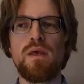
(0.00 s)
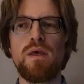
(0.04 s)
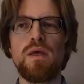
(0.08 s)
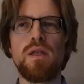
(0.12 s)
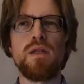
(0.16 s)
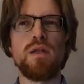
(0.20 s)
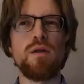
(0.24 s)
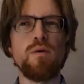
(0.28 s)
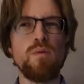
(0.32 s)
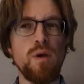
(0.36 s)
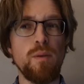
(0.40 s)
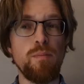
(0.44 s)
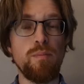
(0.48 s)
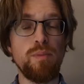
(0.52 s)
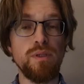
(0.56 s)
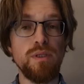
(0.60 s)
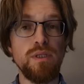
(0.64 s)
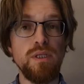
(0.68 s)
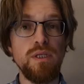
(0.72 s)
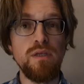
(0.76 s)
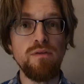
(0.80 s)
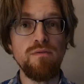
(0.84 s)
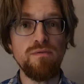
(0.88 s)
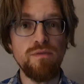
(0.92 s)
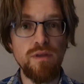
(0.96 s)
Now, I
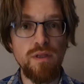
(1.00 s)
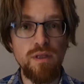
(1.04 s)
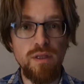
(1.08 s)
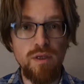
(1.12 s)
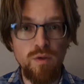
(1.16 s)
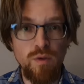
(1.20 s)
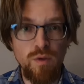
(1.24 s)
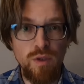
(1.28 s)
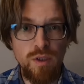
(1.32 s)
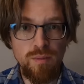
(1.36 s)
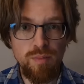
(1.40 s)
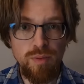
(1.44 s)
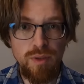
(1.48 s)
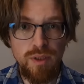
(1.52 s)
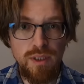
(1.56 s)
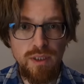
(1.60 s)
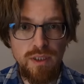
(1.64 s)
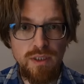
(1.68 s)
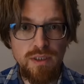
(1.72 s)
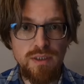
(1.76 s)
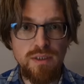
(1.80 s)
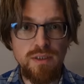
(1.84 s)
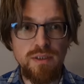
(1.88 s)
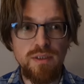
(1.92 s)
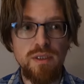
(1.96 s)
believe that the only
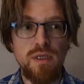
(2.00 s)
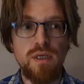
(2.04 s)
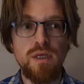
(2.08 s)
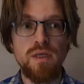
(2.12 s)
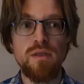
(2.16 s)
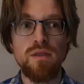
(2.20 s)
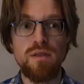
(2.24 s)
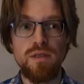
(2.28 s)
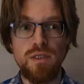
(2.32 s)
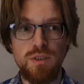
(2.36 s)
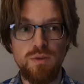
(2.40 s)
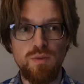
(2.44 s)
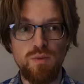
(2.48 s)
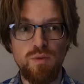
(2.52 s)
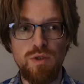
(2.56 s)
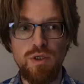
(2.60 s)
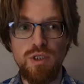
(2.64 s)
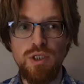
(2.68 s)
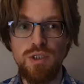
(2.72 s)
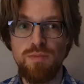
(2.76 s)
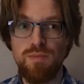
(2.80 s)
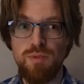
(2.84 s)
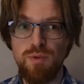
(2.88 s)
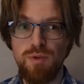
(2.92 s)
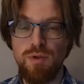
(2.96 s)
place this word
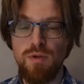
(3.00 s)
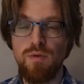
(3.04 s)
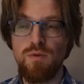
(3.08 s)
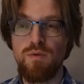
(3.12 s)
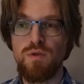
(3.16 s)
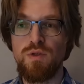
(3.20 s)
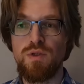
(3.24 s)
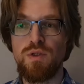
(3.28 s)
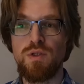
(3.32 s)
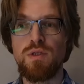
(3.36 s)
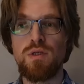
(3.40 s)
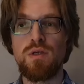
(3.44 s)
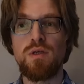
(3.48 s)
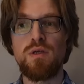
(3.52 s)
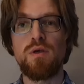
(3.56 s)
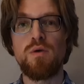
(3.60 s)
is pronounced